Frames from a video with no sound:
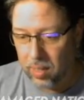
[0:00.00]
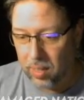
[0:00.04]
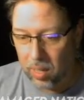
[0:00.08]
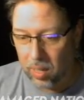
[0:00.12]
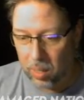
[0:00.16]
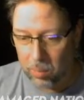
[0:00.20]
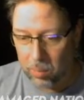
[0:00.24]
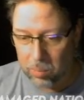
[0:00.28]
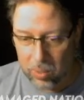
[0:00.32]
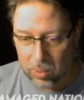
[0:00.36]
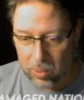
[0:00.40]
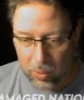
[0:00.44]

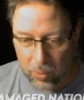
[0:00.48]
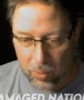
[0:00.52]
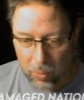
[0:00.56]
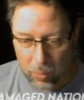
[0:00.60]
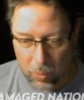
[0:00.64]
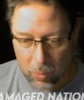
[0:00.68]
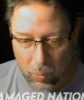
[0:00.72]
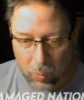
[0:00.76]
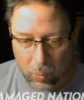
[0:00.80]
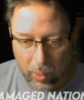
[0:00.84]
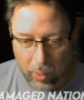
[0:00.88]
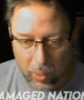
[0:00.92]
to where
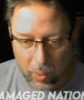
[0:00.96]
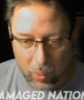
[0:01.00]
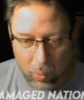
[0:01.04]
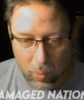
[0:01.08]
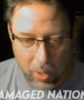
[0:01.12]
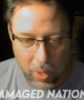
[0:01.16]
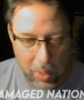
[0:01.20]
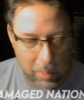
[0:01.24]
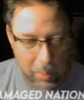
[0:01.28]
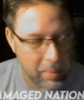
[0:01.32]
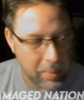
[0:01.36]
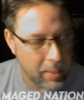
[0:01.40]
you want to
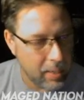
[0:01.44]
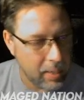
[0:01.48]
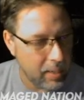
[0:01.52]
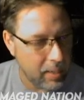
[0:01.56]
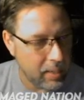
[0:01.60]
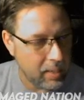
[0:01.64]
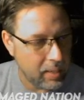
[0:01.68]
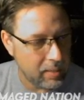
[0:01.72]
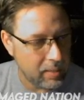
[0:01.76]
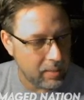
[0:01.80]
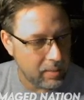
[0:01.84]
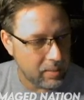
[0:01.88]
be,
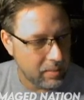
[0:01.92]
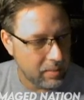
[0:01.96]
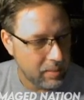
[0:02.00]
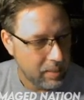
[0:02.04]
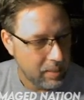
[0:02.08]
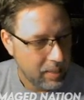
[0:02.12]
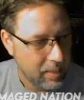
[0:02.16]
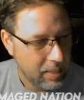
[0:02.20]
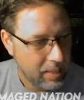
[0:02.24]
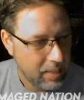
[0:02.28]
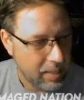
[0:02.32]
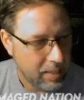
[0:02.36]

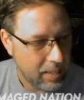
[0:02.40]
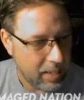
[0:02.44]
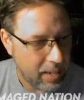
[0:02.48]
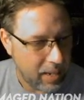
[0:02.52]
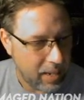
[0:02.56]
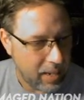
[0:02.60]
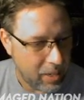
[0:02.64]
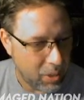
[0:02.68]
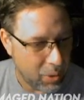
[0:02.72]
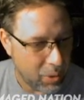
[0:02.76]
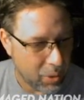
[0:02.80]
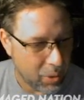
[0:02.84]
and you're
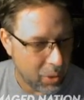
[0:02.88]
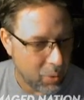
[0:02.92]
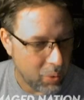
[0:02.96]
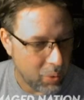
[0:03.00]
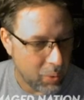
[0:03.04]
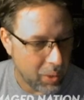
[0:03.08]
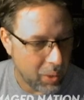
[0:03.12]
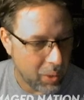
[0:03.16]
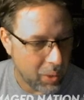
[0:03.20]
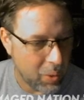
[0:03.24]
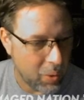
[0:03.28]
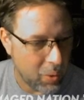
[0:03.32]
going to
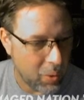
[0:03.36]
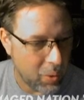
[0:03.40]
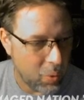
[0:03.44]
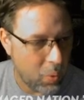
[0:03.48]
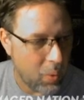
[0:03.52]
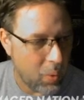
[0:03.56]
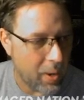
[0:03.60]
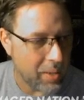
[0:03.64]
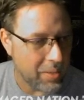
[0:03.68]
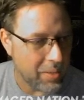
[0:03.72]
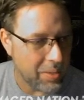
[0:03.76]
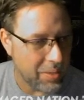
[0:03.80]

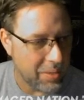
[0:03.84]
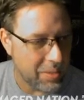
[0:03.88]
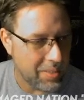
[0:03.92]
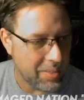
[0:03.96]
request